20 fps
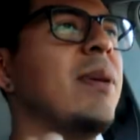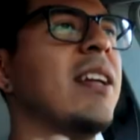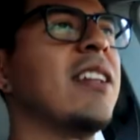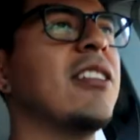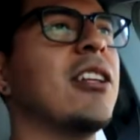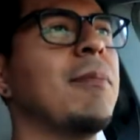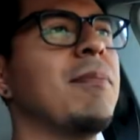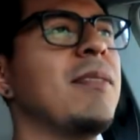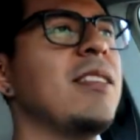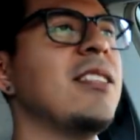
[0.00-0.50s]

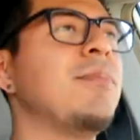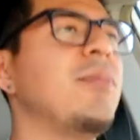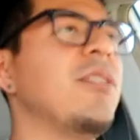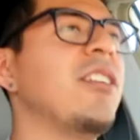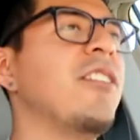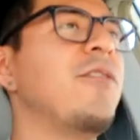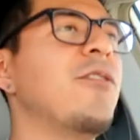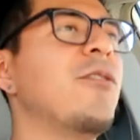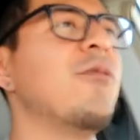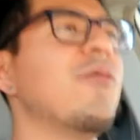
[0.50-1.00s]
picked up these
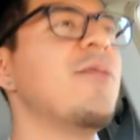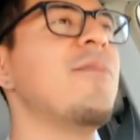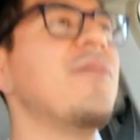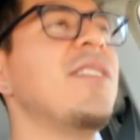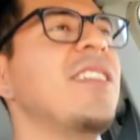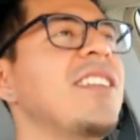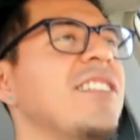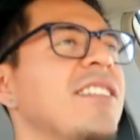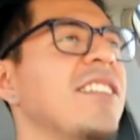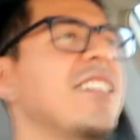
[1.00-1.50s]
beautiful
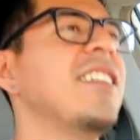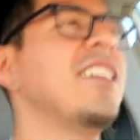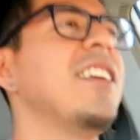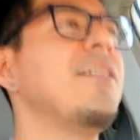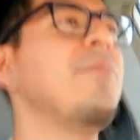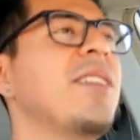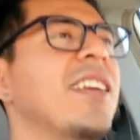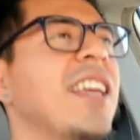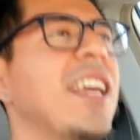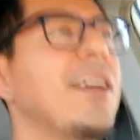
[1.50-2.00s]
women,
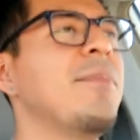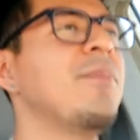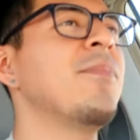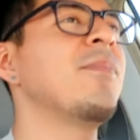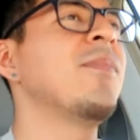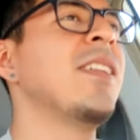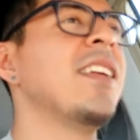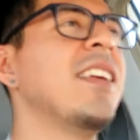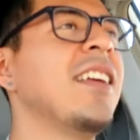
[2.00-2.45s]
he became